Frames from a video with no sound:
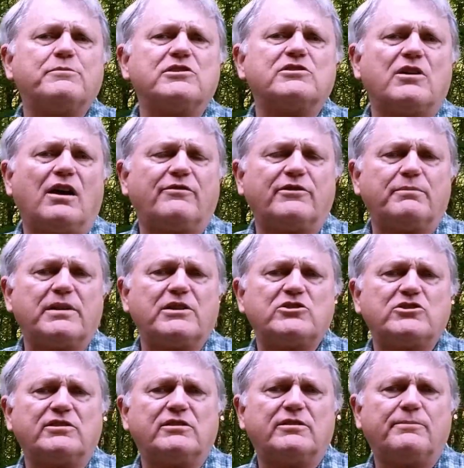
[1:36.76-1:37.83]
is often
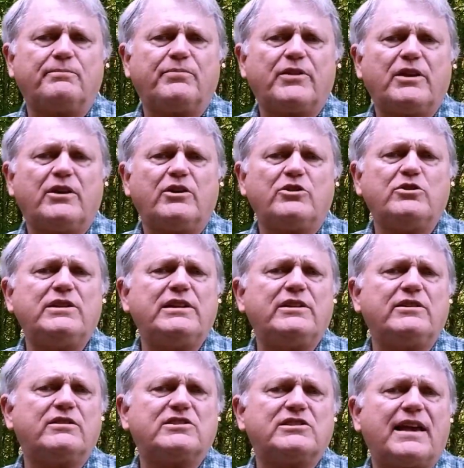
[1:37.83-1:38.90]
mentioned. You need a
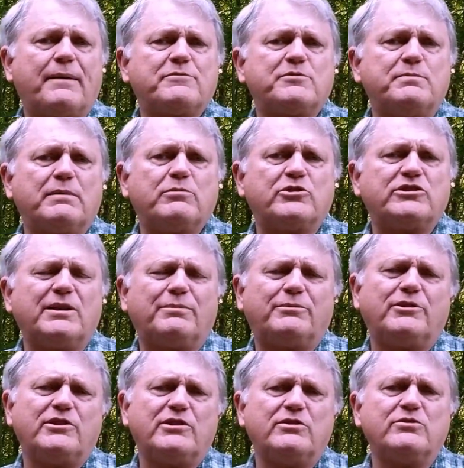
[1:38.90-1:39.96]
Good Sam's membership
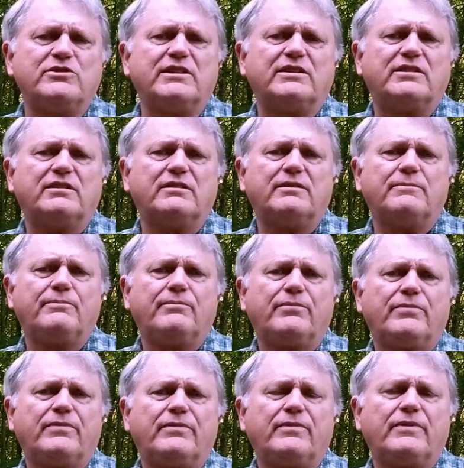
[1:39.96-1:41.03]
to use it.
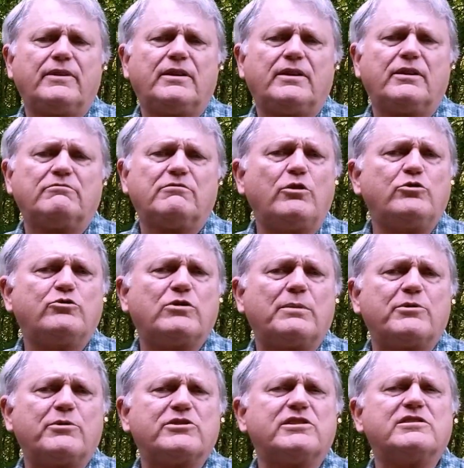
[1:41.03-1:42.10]
Road
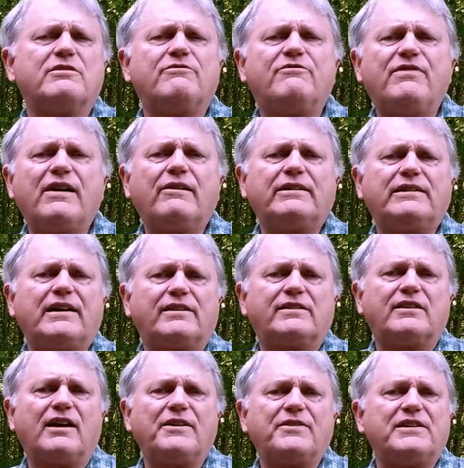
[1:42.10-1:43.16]
Trippers is a very nice
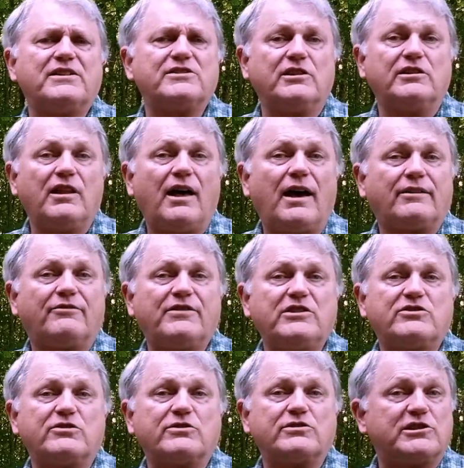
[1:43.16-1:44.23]
site that has a lot of
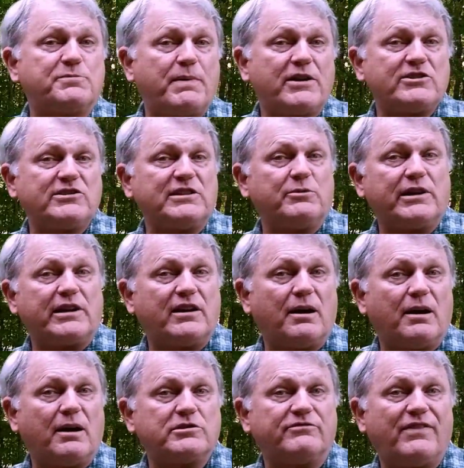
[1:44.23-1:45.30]
features, especially when it
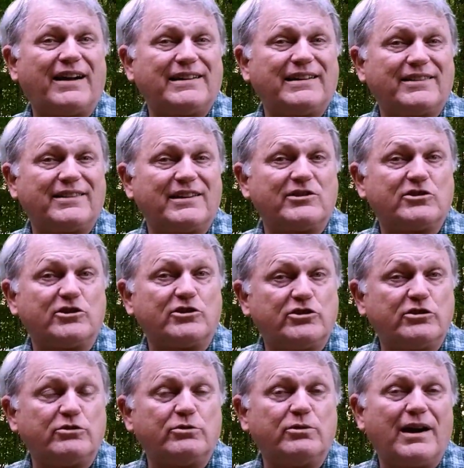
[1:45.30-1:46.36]
comes to finding things to
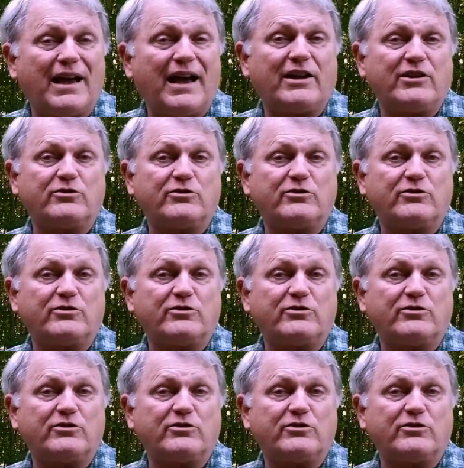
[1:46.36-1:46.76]
do at your